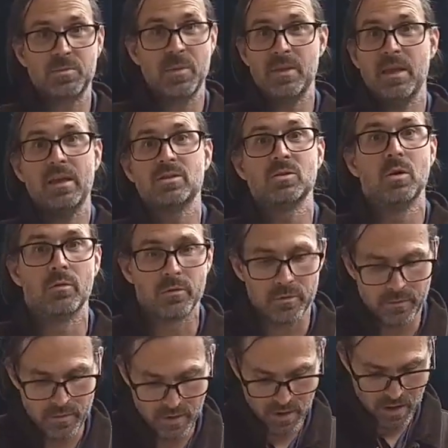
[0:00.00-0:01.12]
spin the engine over.
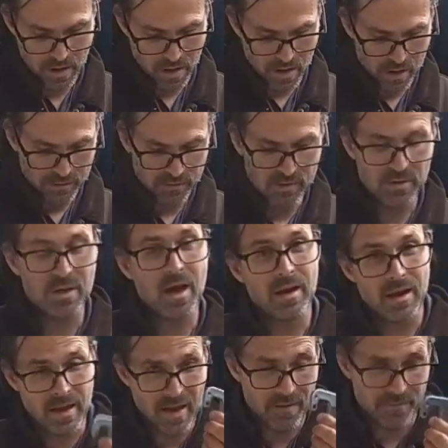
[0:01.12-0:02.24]
So you got
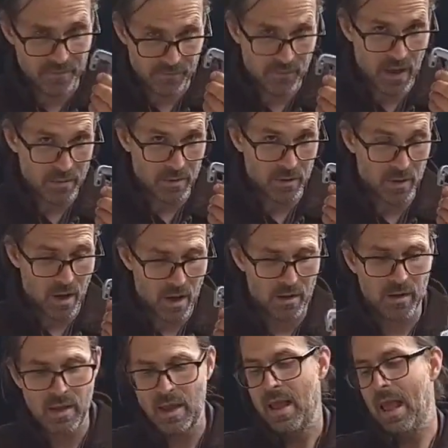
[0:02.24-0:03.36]
to have the flywheel lock.
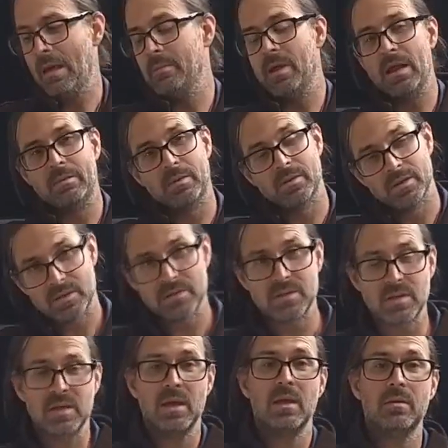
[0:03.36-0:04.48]
And anyway, this is the
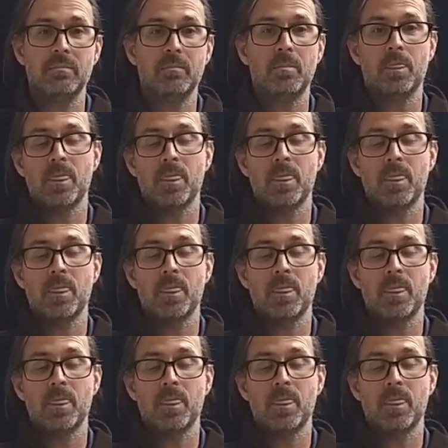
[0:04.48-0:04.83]
kit.